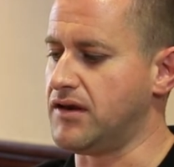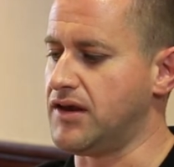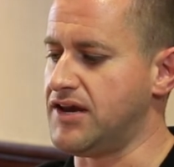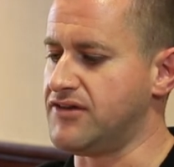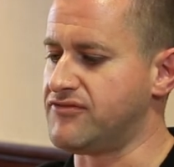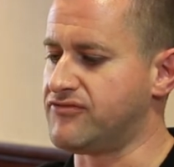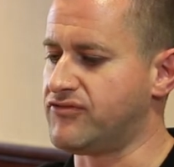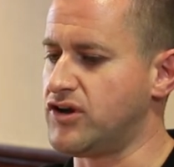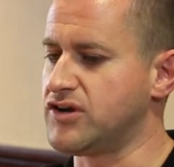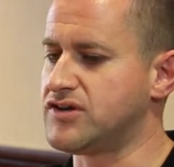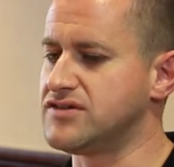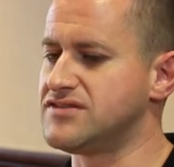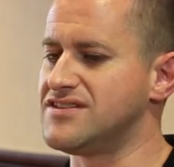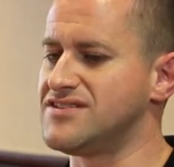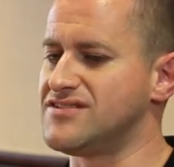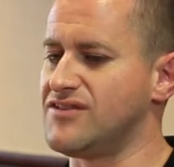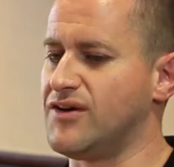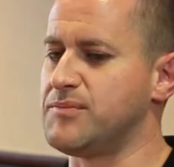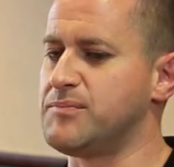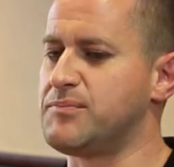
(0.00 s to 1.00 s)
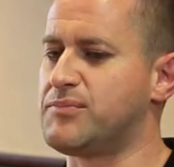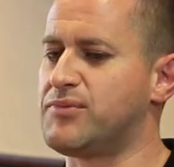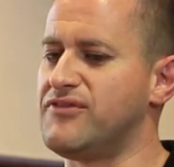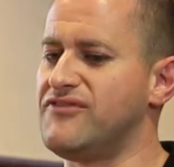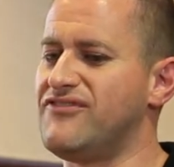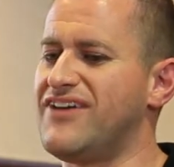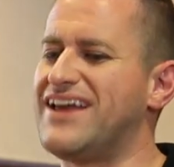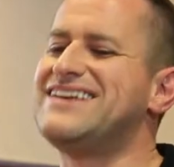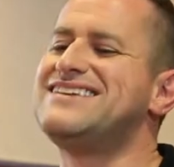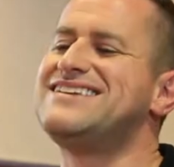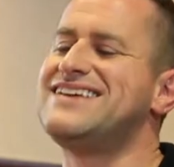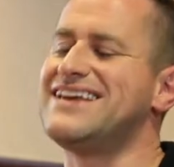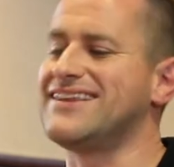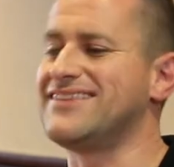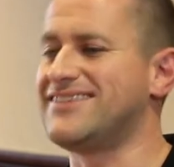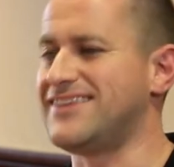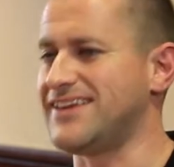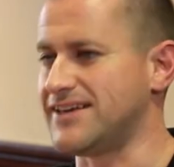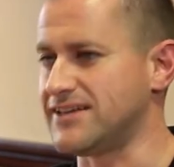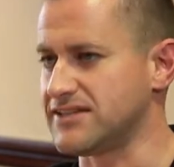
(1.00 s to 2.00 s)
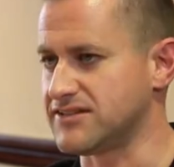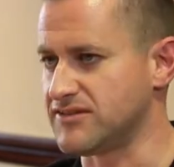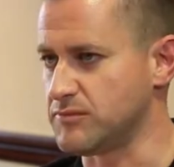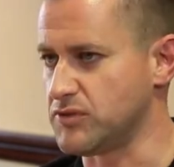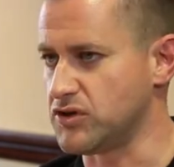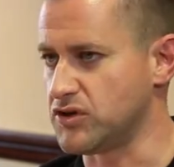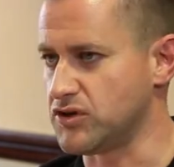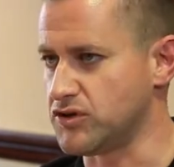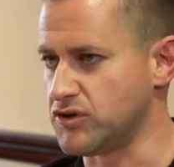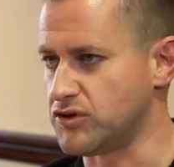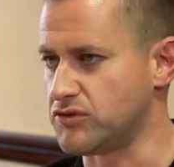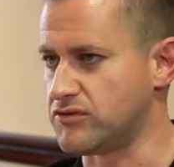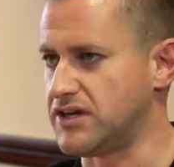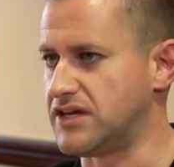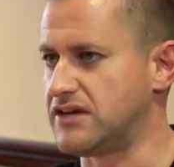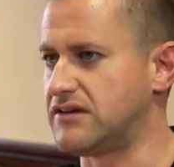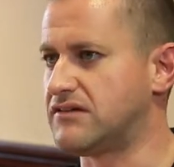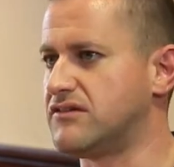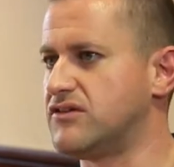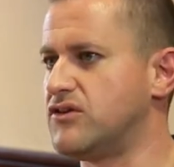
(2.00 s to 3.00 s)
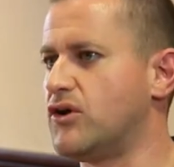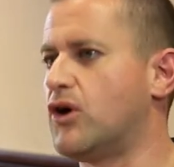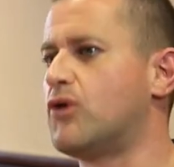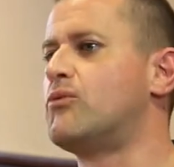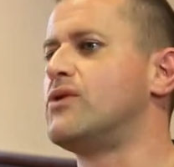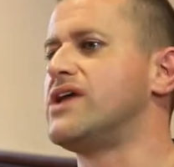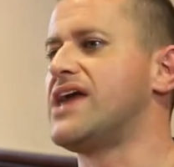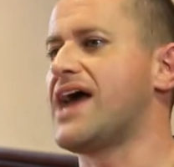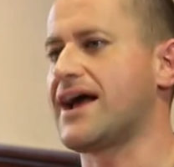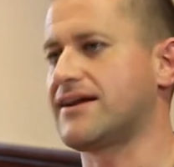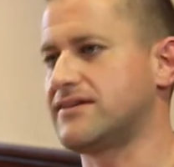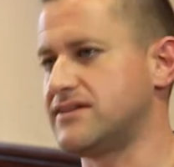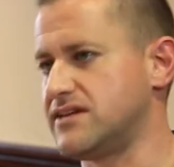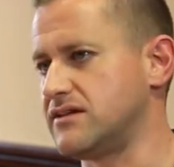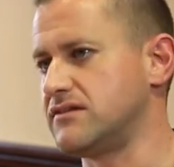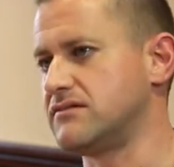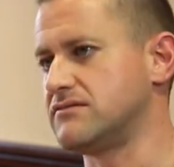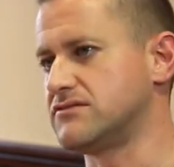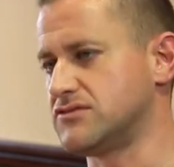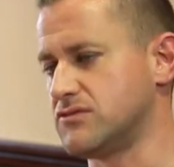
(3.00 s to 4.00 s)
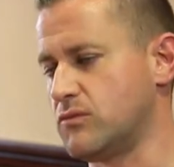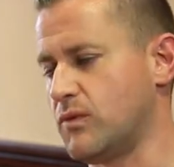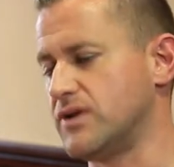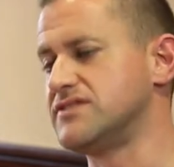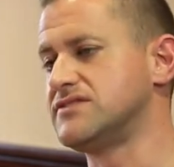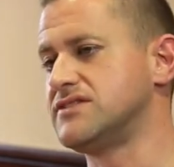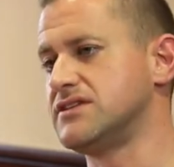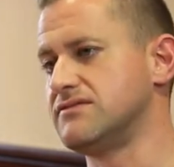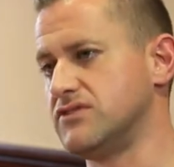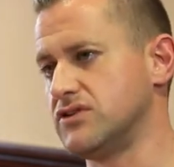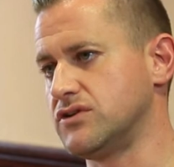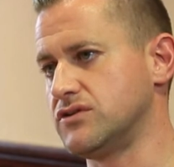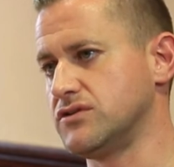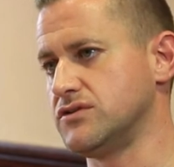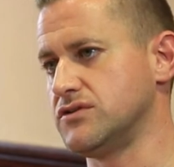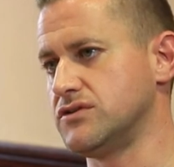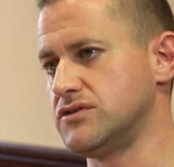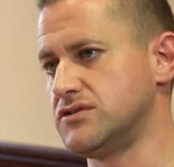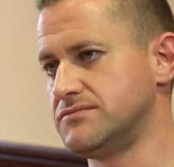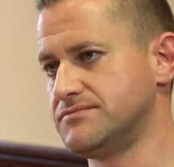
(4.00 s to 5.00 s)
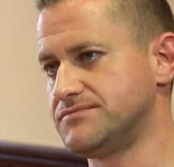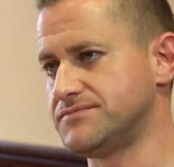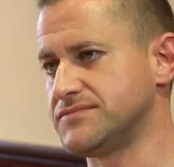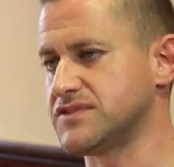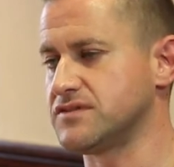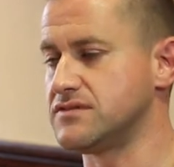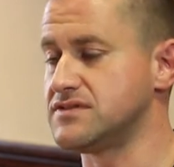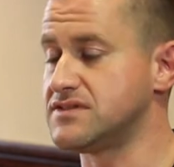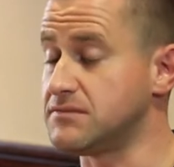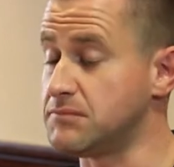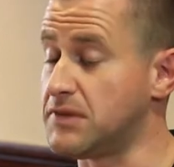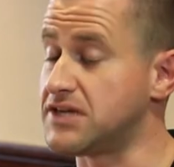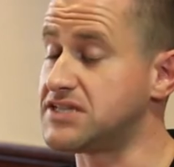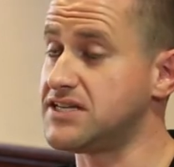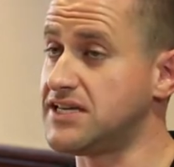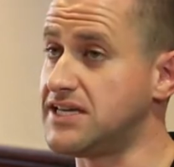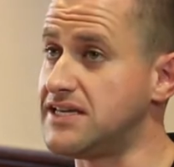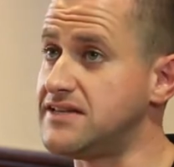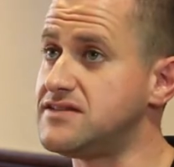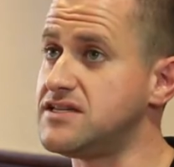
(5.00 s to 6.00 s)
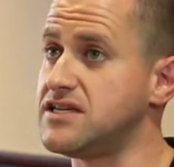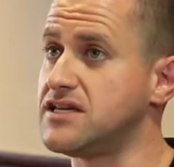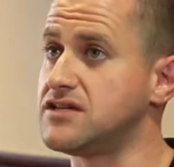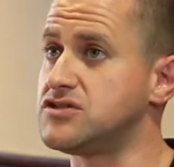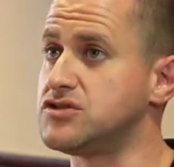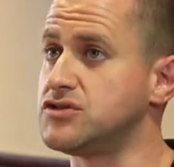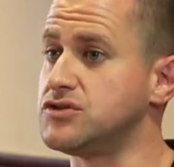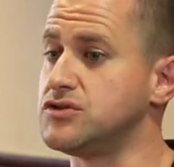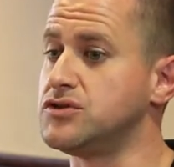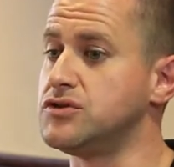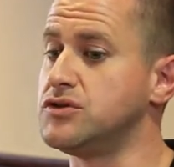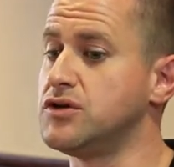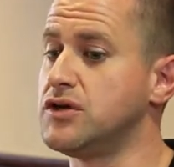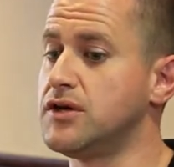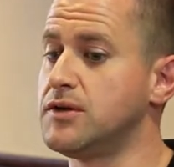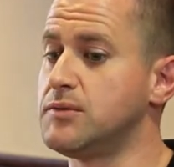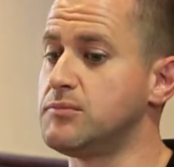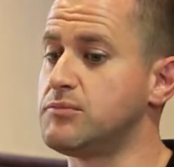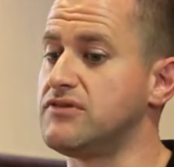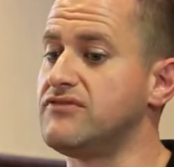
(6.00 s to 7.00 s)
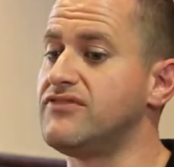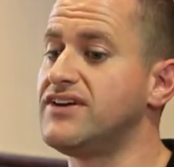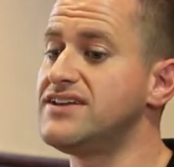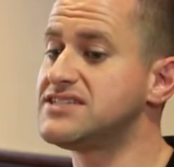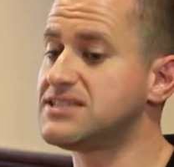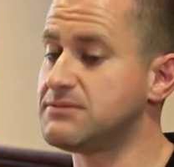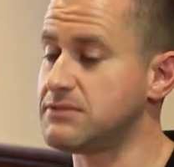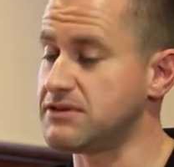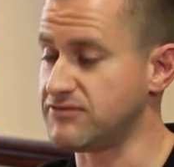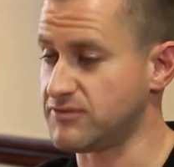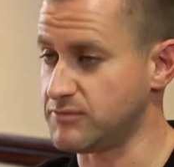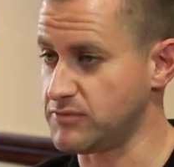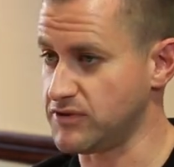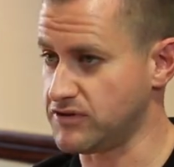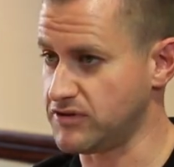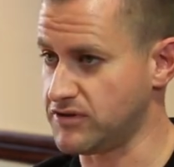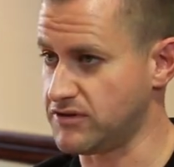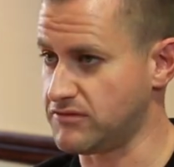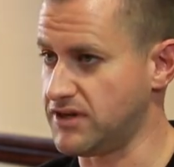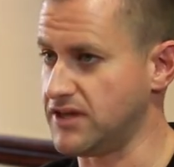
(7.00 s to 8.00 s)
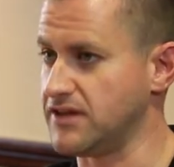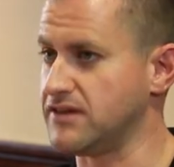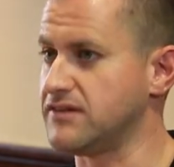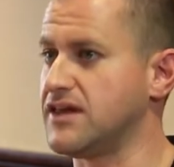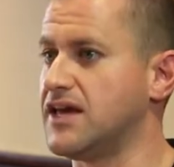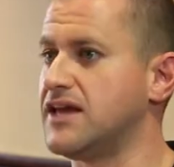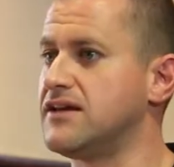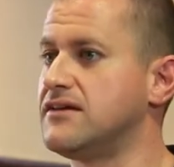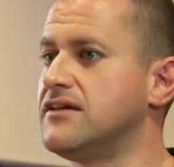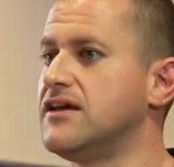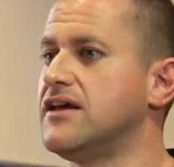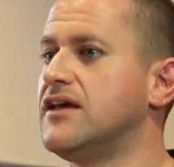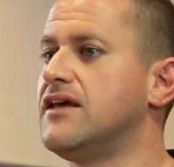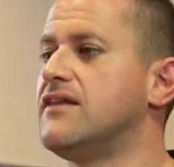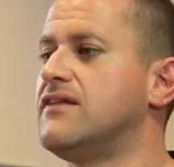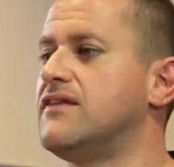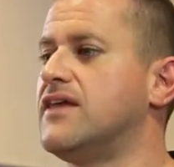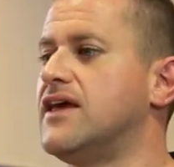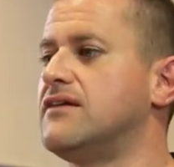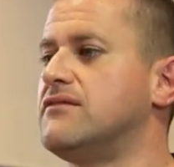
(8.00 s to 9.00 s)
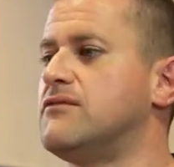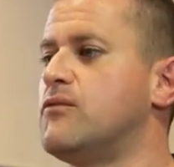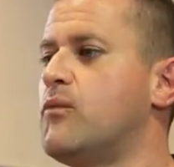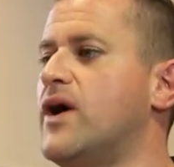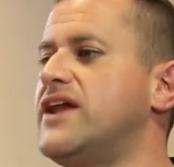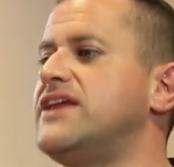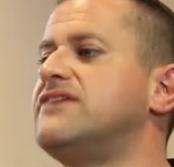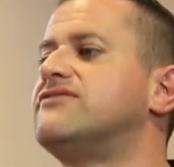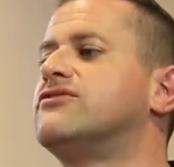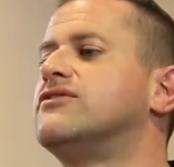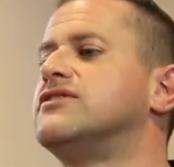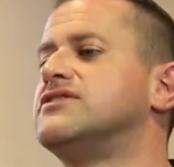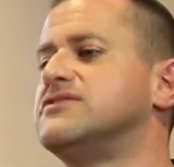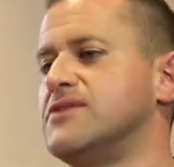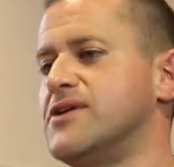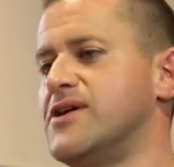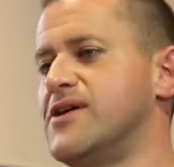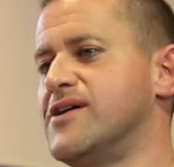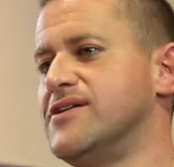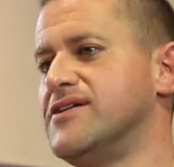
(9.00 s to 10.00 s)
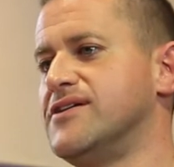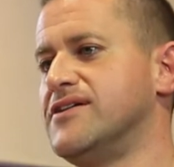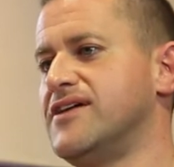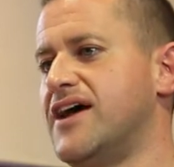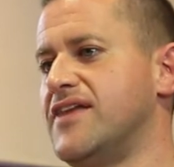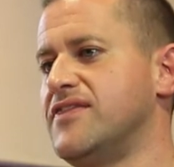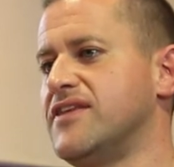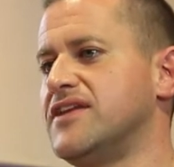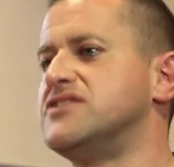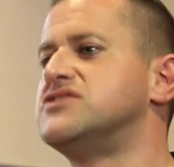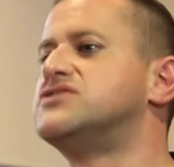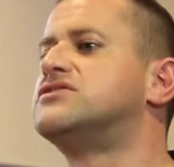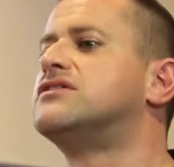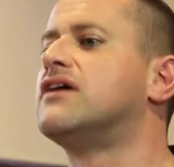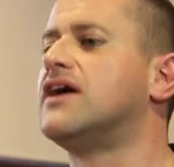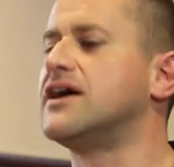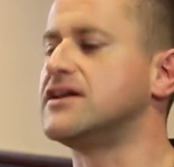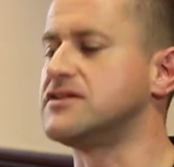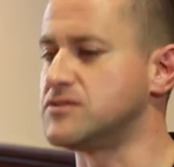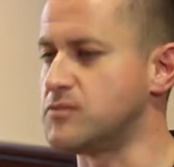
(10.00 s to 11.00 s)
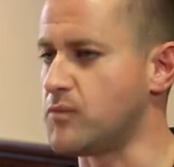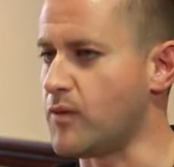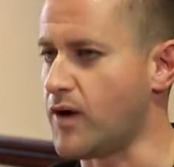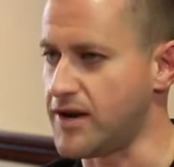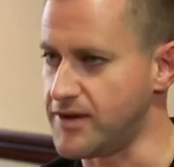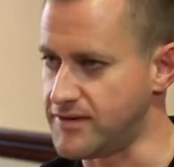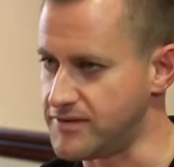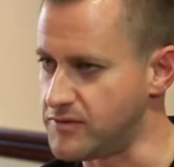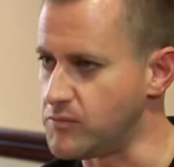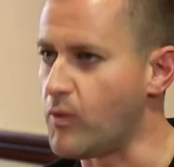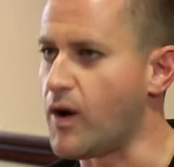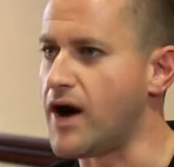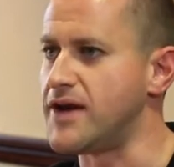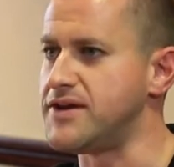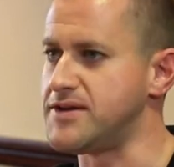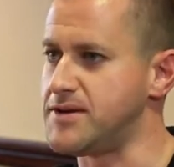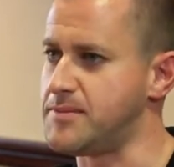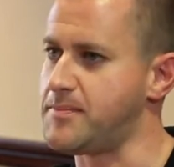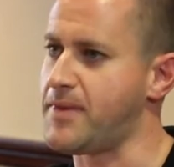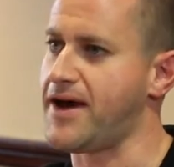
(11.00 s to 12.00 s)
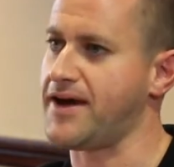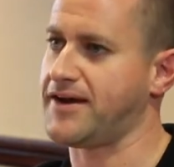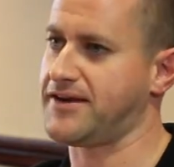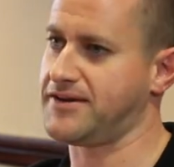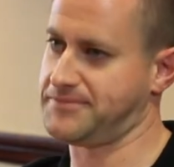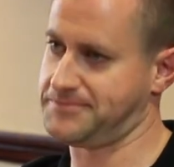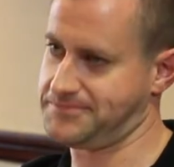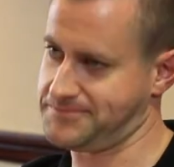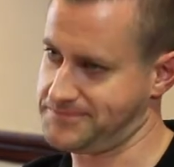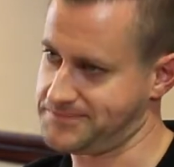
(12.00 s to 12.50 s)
it focuses on preventing things from occurring, not reacting to once they've occurred. So it's much easier to prevent something from occurring than waiting for it to occur and then trying to wind it back.